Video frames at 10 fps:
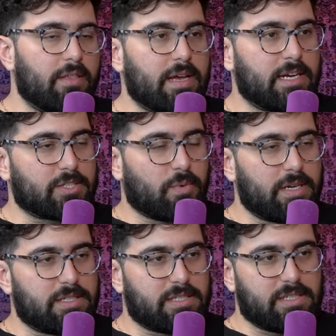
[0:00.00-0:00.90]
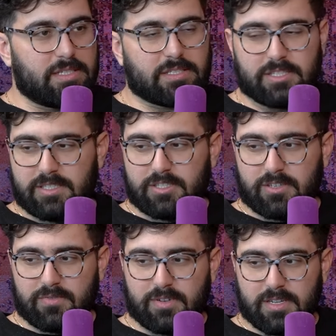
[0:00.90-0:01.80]
the
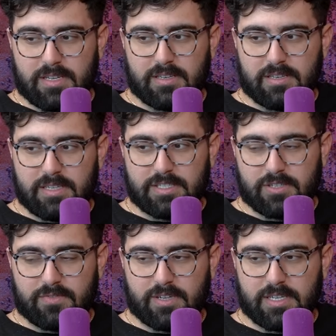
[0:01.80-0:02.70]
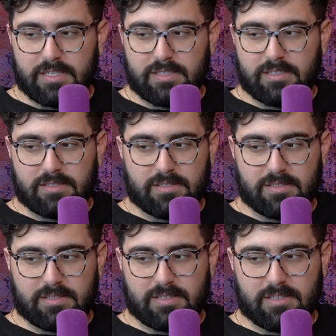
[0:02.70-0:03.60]
XYZ.
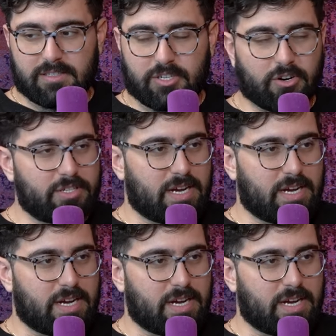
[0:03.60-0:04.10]
It's her